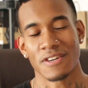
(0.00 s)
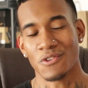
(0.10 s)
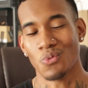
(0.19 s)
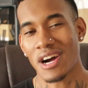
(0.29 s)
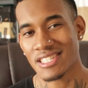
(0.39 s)
if
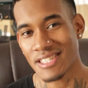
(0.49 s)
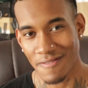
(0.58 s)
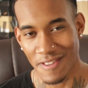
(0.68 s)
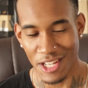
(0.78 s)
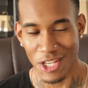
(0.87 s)
you watch
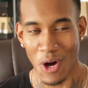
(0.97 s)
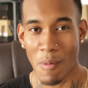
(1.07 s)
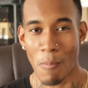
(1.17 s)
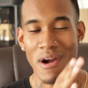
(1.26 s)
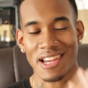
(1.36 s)
the video,
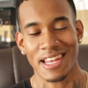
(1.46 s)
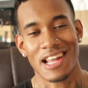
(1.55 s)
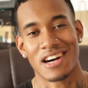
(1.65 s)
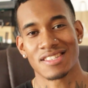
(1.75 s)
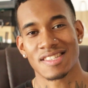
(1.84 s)
I'm gonna break it
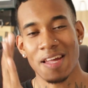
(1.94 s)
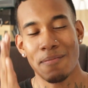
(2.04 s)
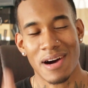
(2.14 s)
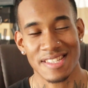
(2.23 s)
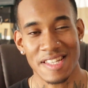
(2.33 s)
down
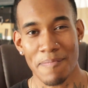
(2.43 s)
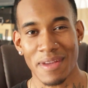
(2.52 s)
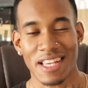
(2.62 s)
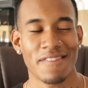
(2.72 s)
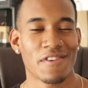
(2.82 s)
step by step
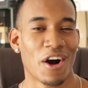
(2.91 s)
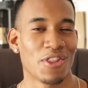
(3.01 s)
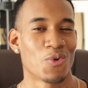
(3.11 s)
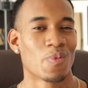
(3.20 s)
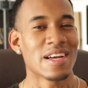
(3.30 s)
and give y'all
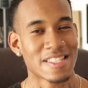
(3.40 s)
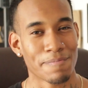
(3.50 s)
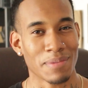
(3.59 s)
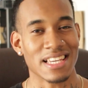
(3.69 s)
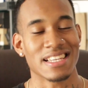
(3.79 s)
the
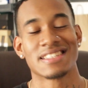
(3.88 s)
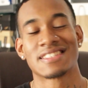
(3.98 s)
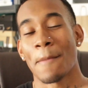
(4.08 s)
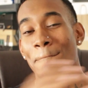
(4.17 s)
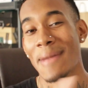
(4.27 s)
recipe
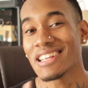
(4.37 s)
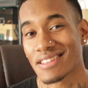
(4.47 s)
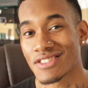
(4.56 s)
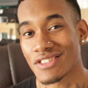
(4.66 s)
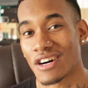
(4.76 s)
to make
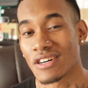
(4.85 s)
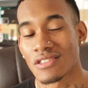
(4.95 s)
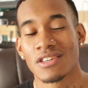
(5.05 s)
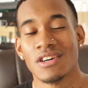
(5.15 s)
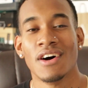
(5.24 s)
the
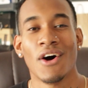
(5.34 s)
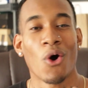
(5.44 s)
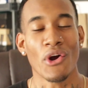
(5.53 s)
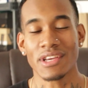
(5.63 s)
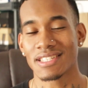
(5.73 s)
sauce,
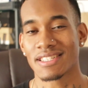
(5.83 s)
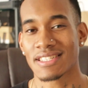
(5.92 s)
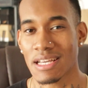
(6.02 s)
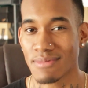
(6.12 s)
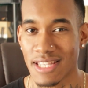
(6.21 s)
or you can
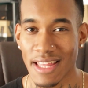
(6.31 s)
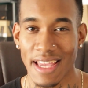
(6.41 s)
just skip to the